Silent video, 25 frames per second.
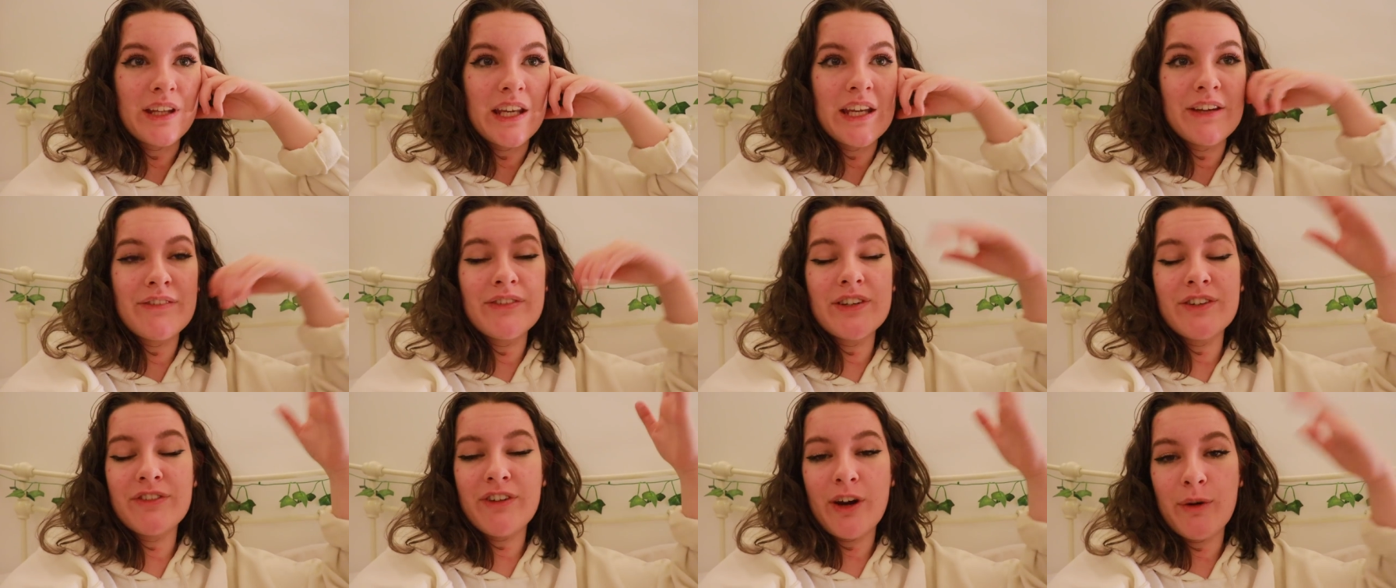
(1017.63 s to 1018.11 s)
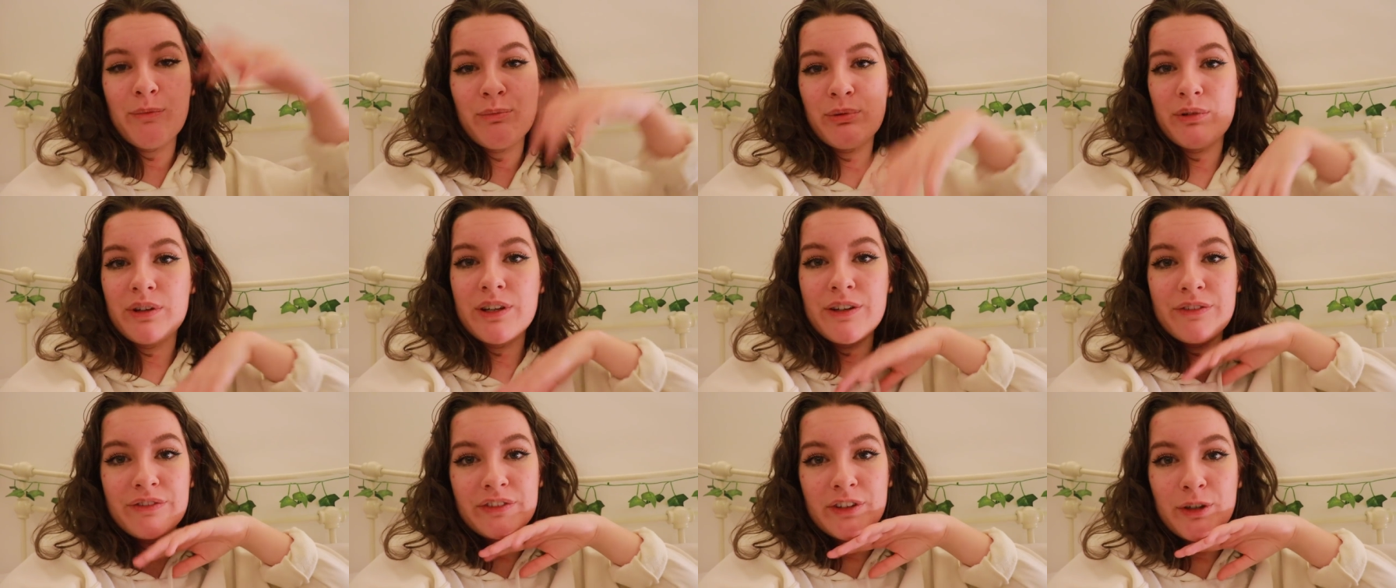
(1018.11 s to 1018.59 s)
Even if I
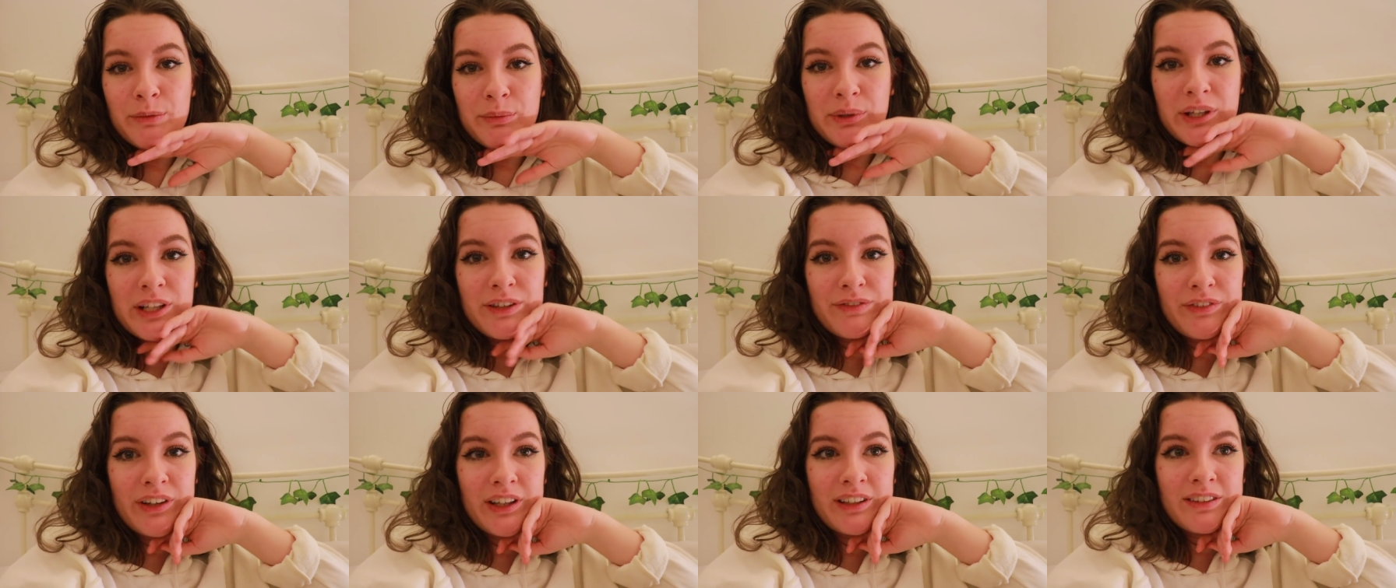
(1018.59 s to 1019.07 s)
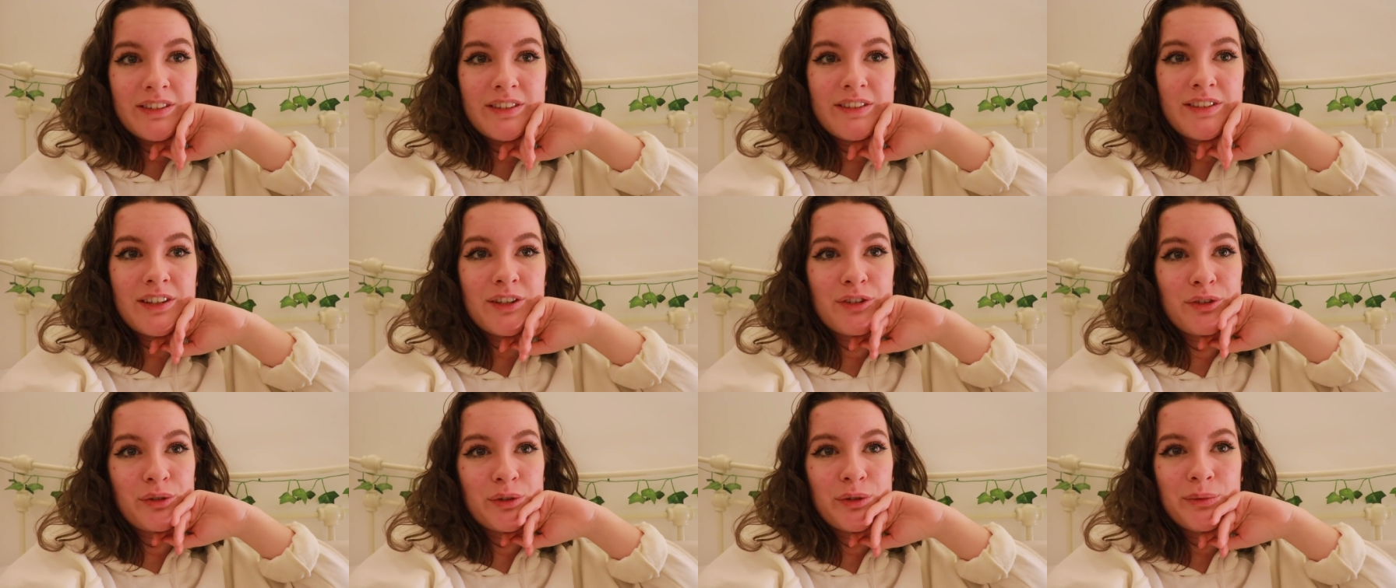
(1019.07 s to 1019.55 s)
pre-film in advance,
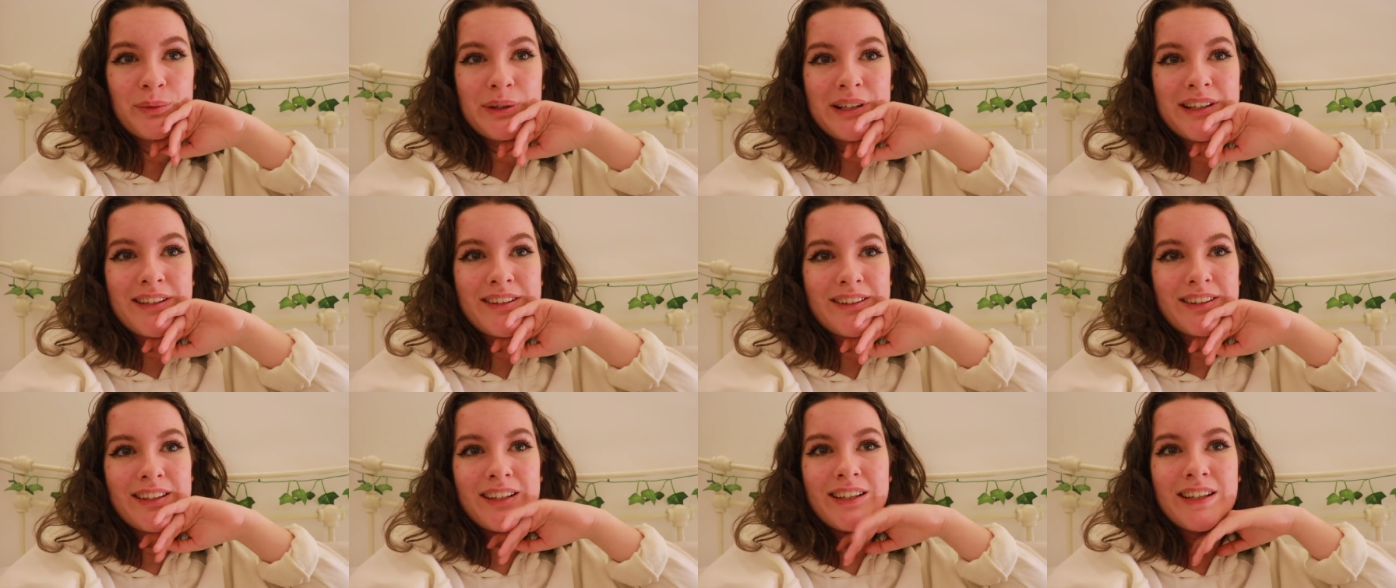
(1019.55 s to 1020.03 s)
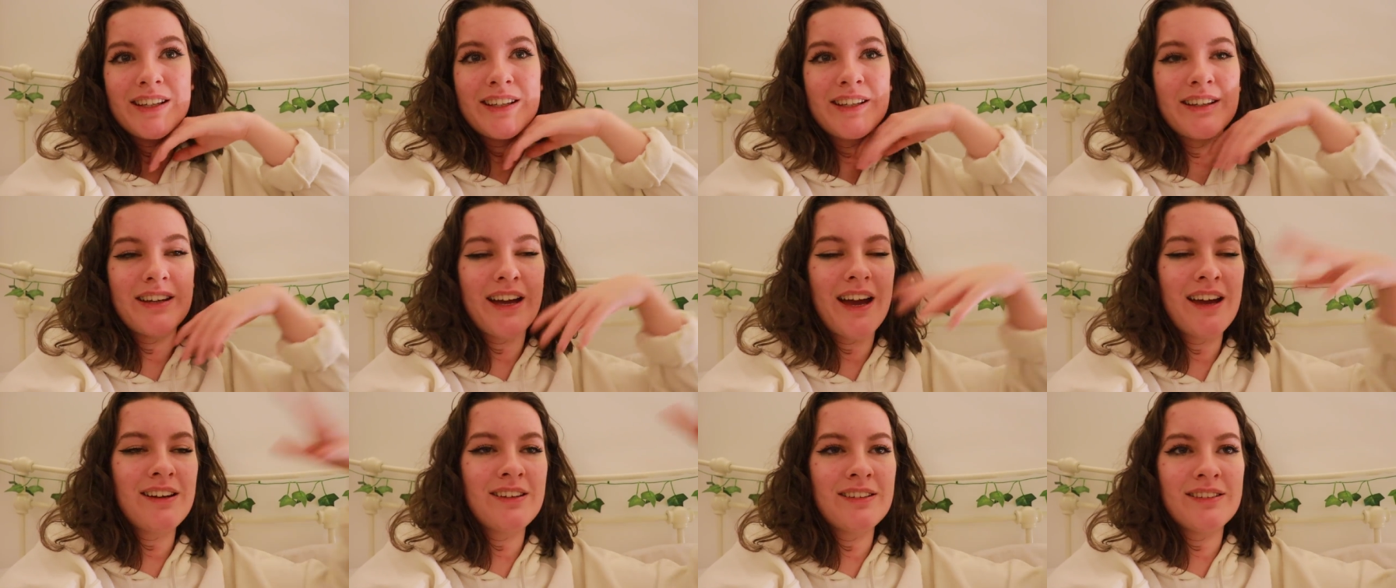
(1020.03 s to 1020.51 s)
there's always like
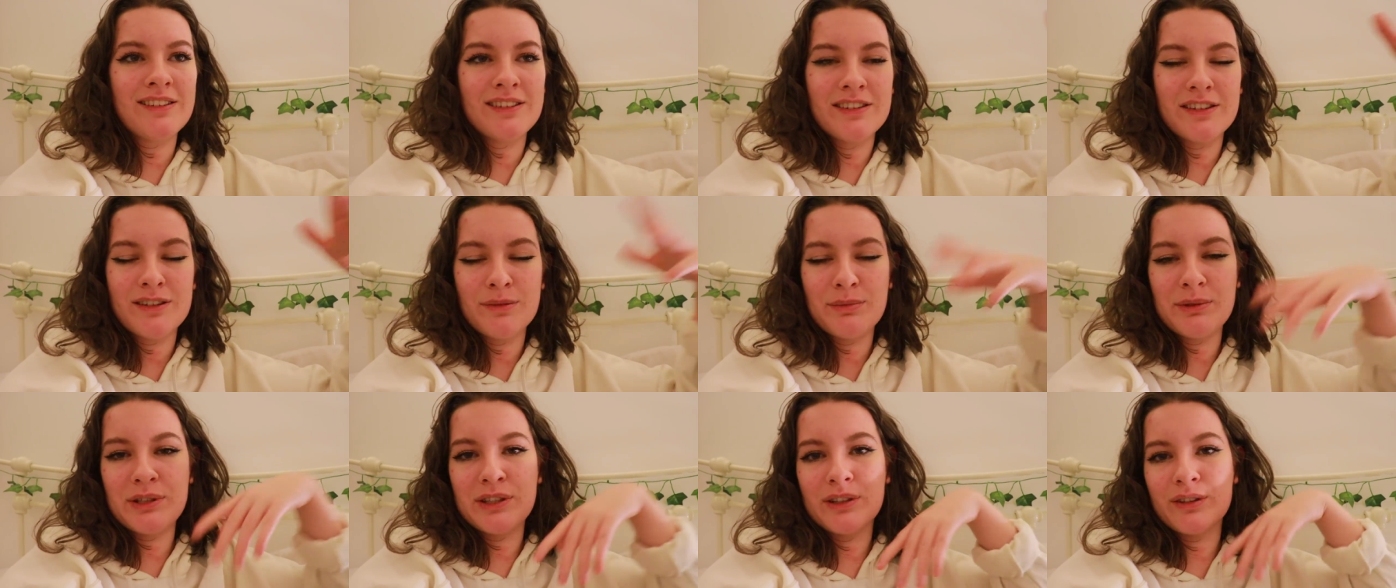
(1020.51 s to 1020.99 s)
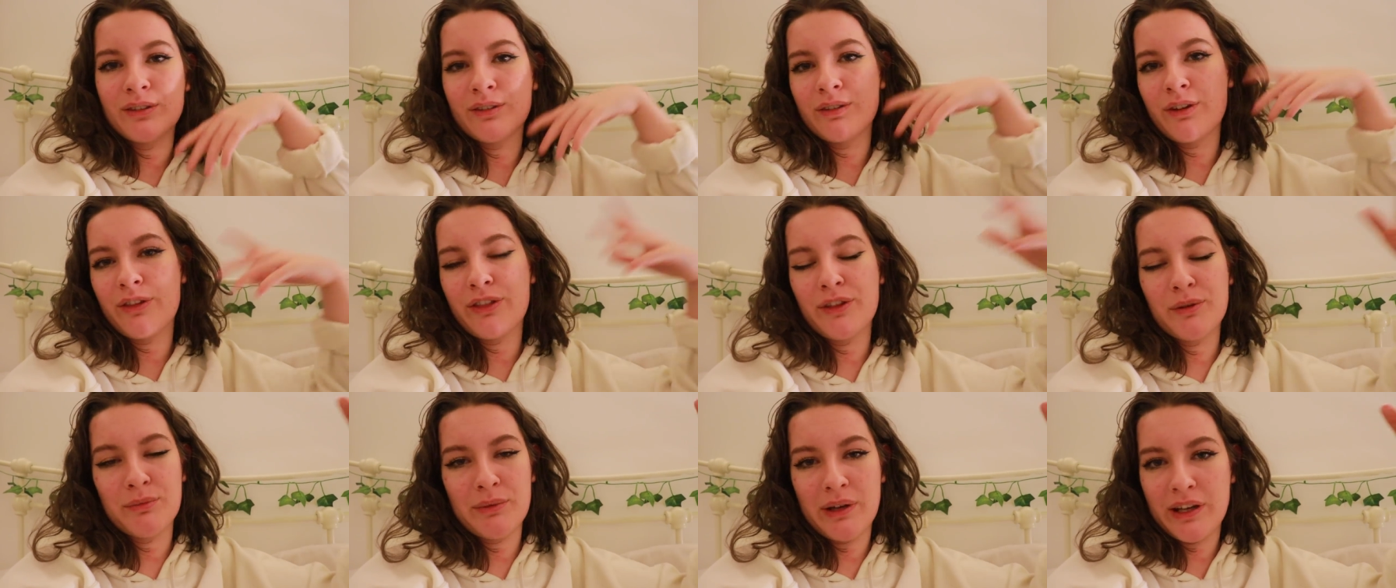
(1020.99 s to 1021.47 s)
editing to be done,
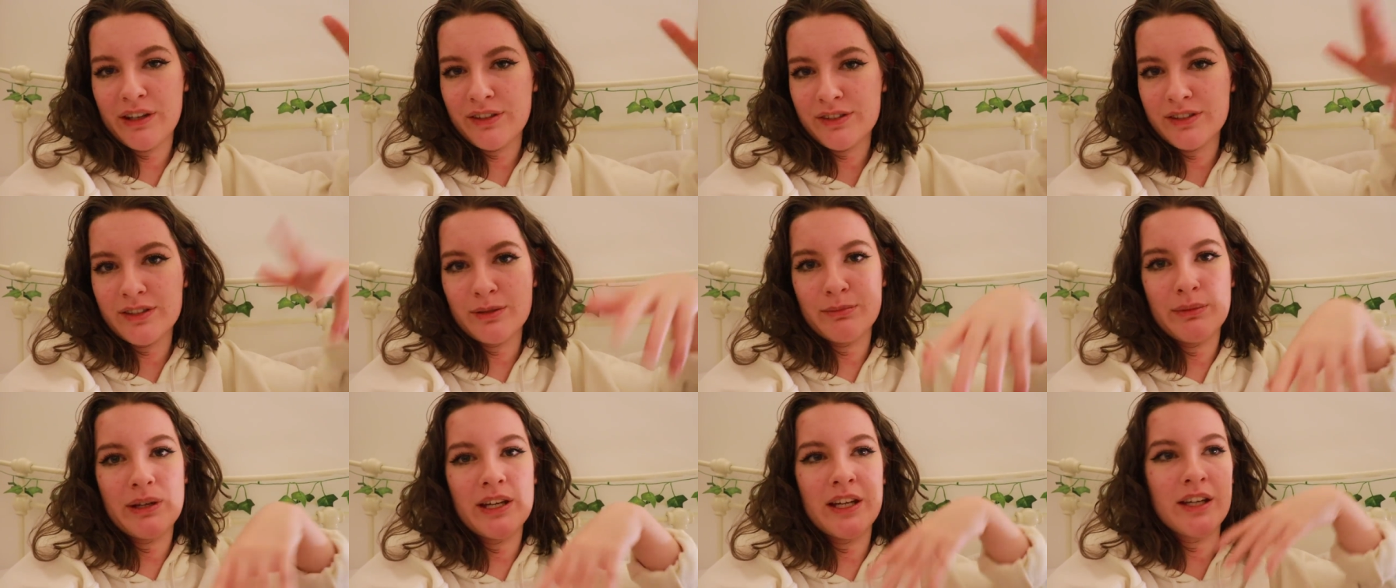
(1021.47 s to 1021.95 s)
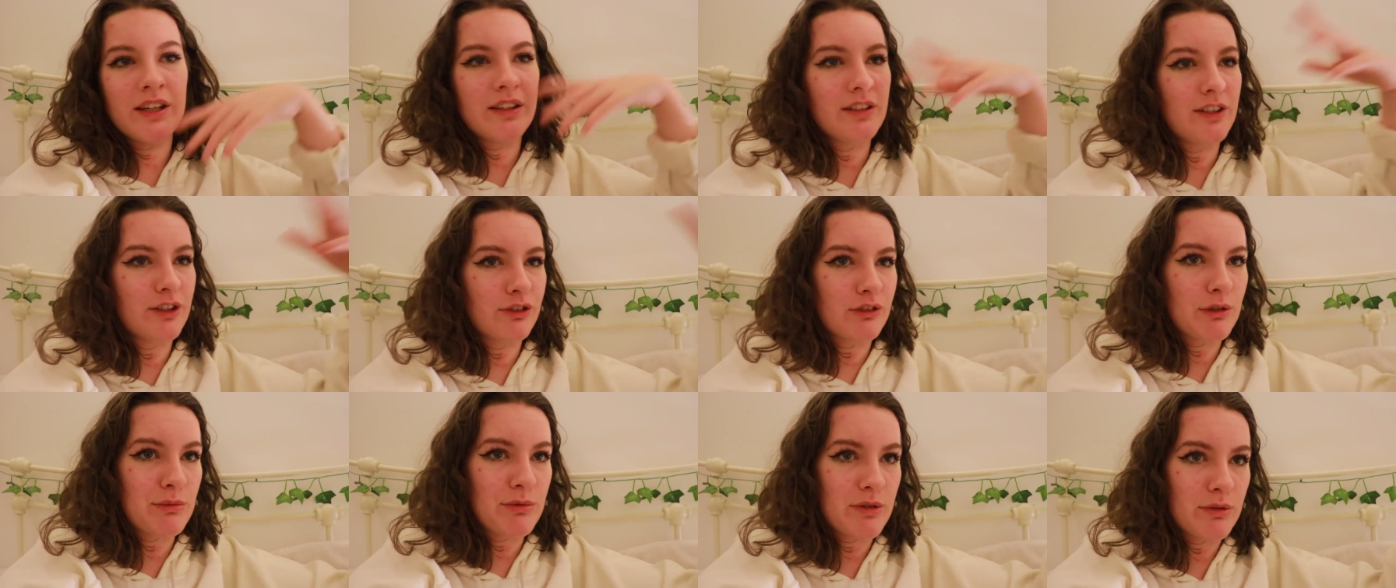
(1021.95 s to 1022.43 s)
thumbnails to make,
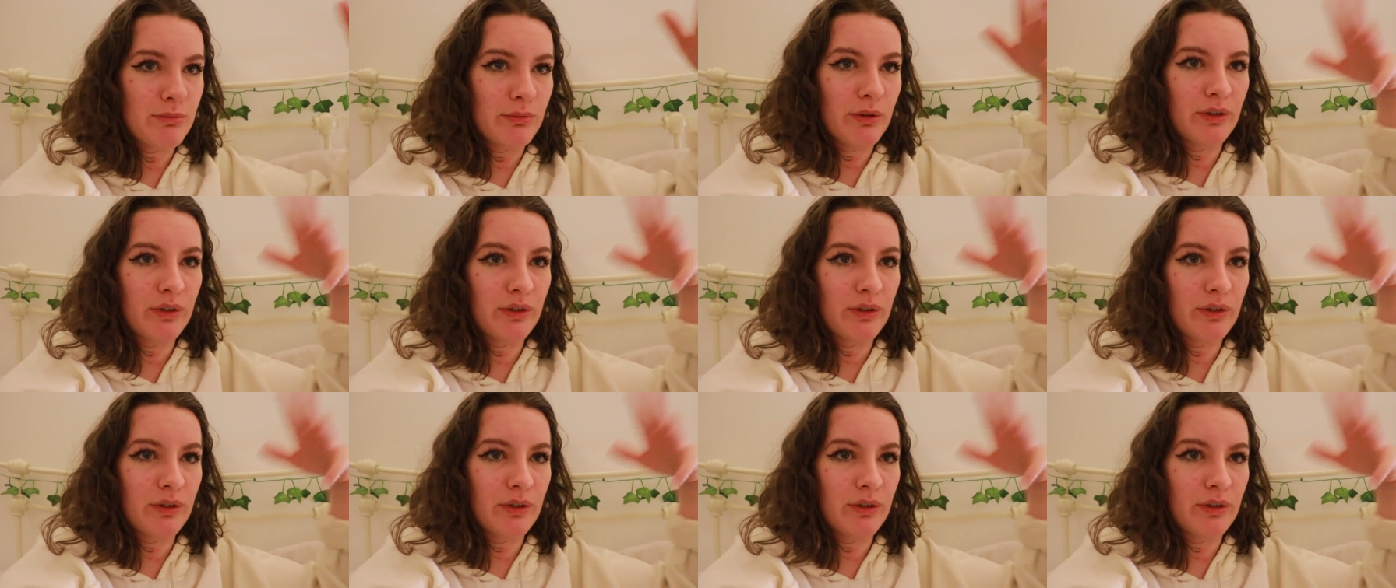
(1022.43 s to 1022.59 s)
description